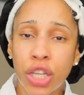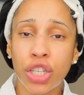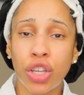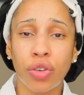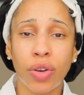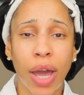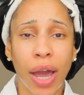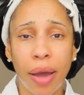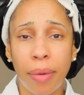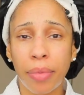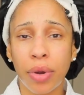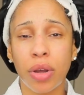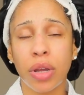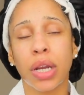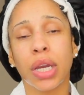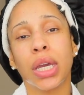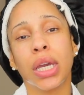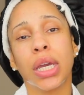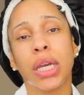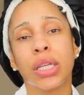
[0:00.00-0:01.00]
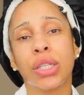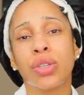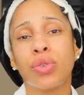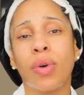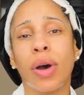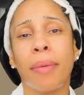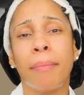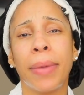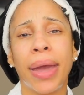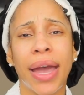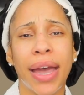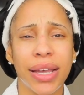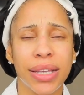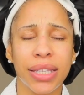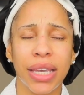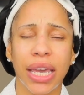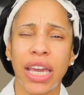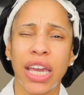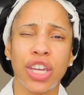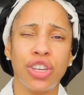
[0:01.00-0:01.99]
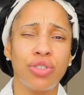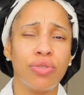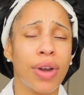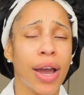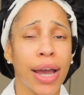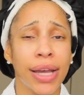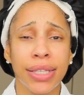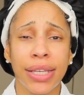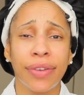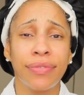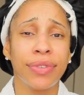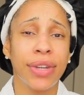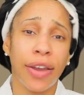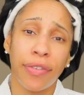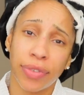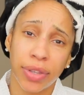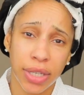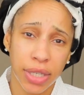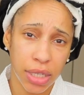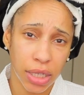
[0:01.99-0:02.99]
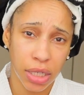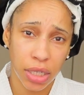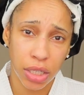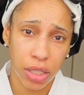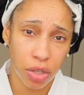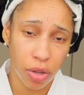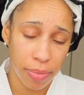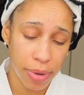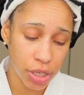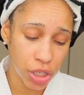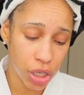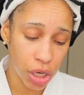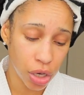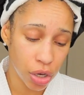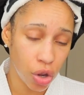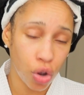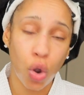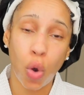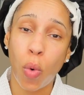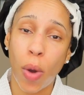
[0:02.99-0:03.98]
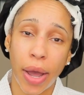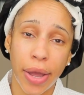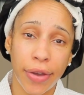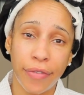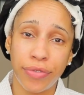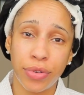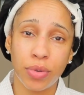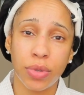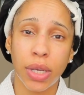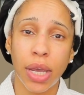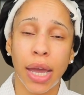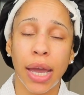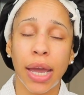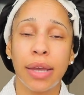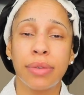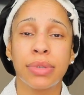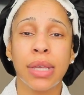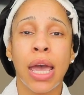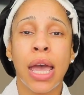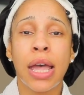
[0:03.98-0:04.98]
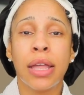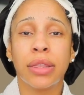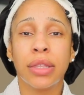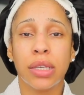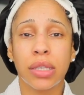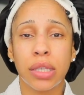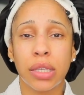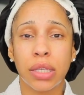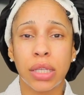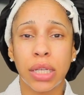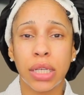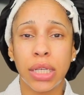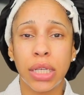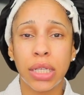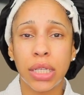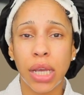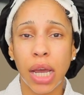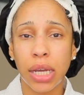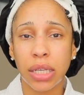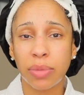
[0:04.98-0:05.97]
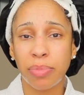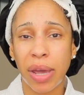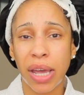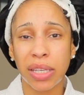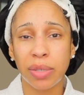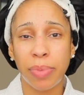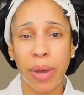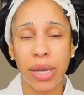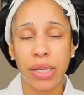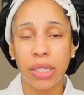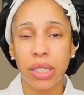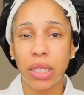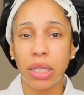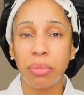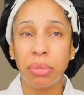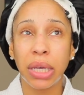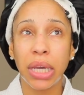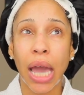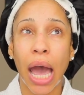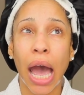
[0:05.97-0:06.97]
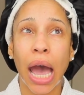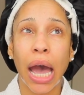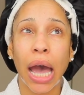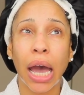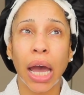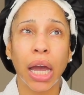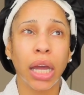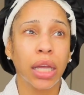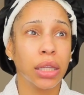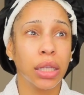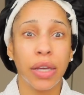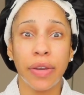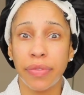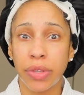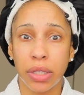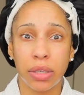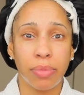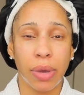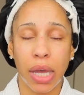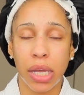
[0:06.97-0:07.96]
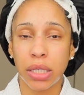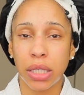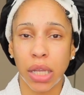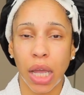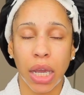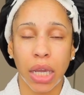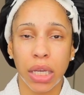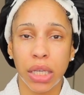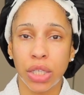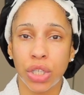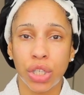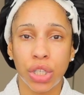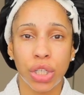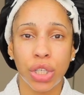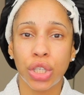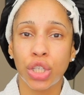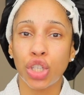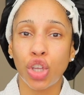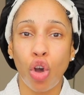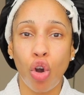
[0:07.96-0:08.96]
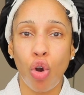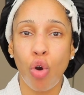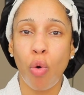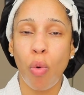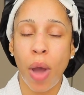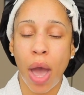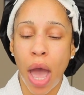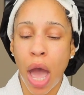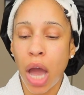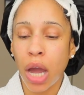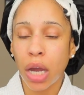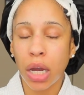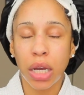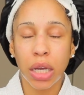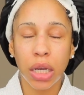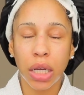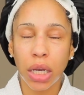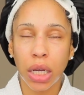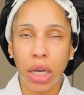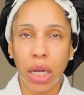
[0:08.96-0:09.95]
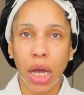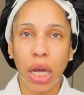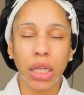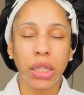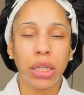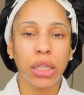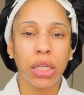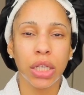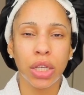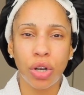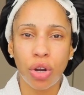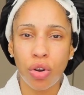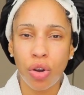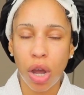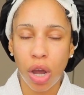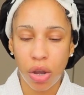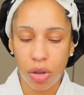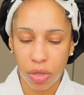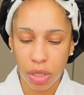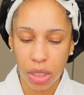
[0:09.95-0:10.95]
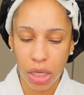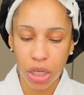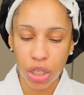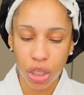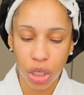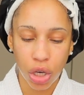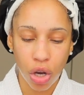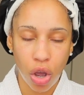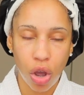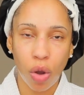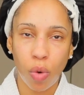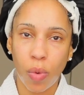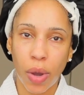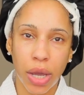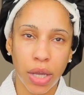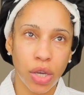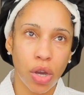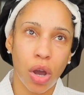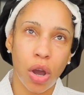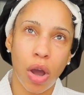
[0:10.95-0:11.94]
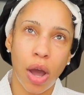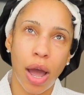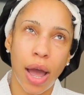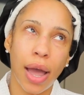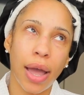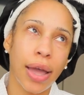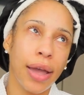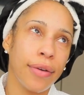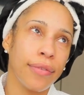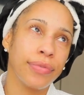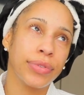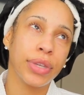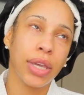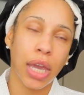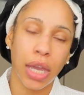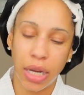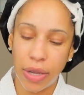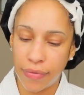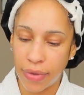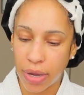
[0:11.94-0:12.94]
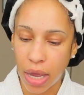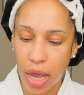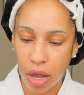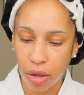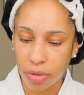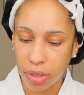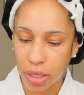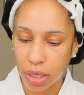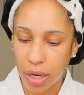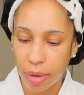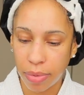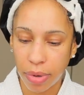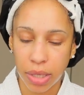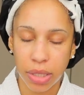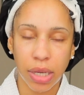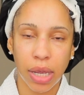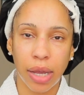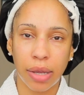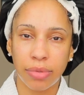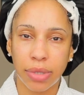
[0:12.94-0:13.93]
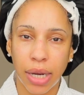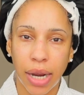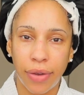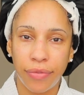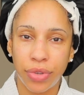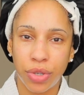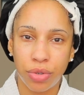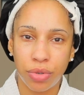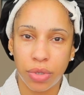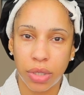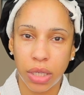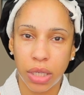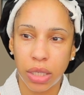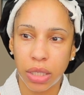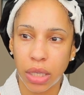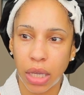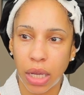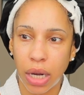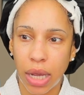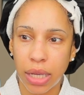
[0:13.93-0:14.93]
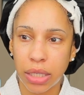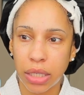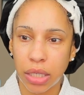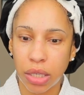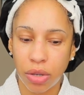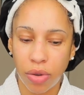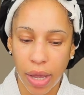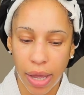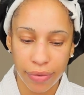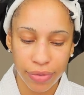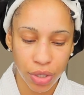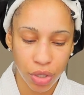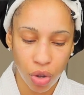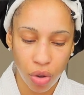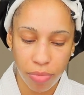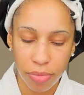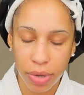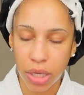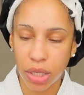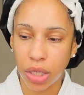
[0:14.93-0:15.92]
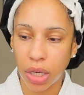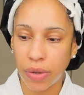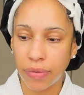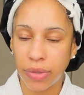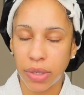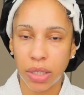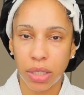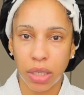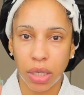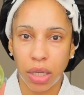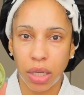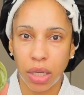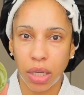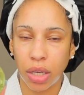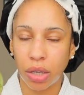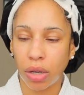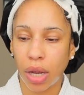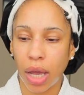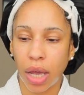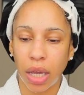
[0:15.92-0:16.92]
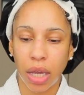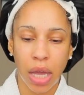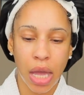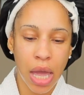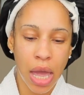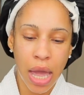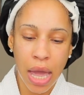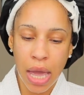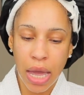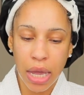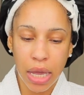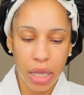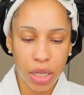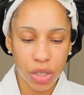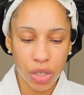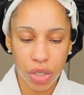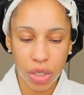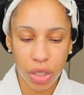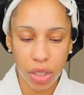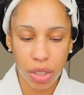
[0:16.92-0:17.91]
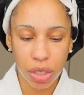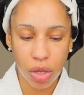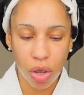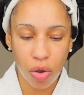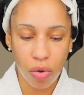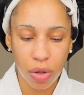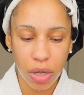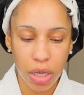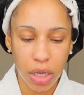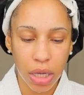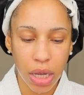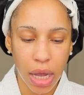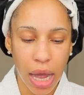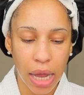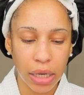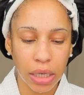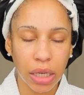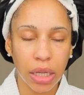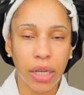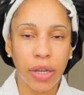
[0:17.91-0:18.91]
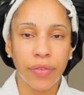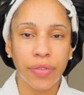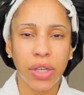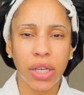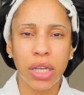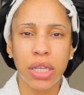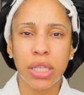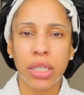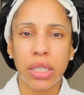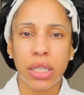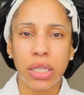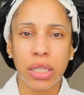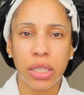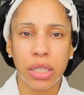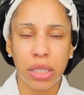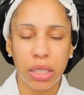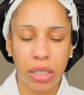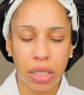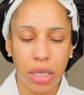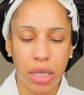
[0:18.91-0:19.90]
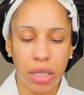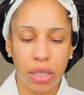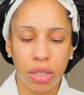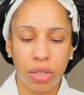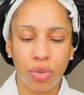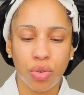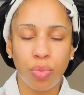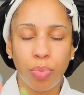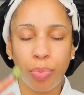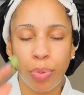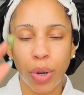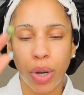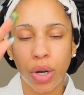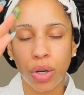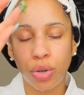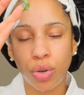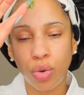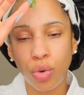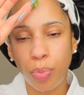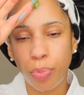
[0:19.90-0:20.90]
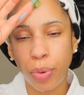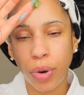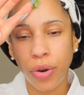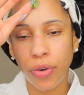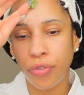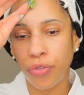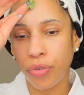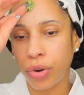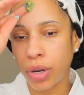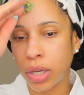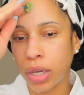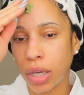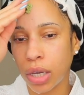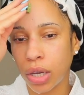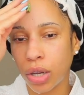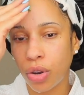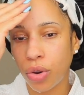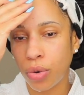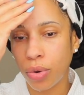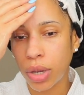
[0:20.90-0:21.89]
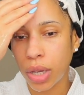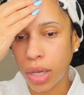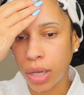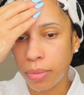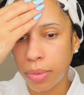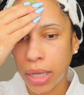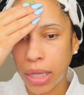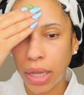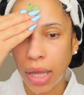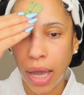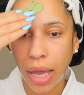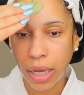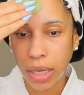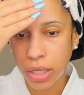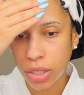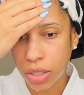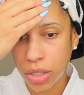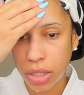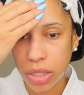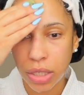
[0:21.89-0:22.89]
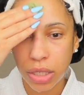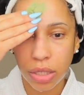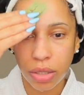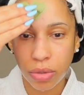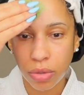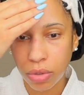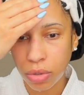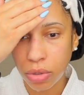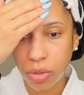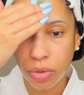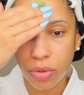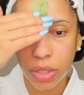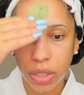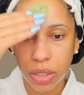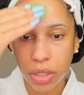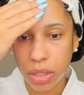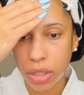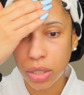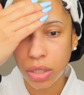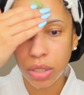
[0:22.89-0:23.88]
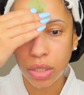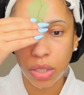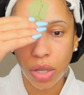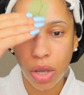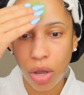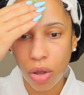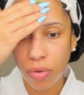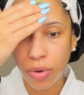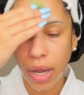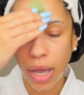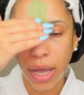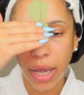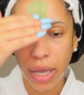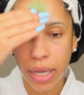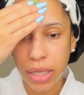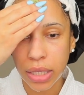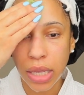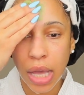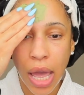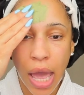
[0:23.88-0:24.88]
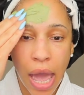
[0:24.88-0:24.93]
So now I'm going to get into a mask, and you guys have definitely seen this on my channel quite a few times. This is the Detox mask by Timmies. I love this mask. Like, it's just so good. A little goes such a long way, y'all. I can't even count the number of times that I've used this, and I still have so much of this in here. Like, it's just so good. I love the consistency. It's super duper freaking creamy. Like, it's just, ooh, just so nice.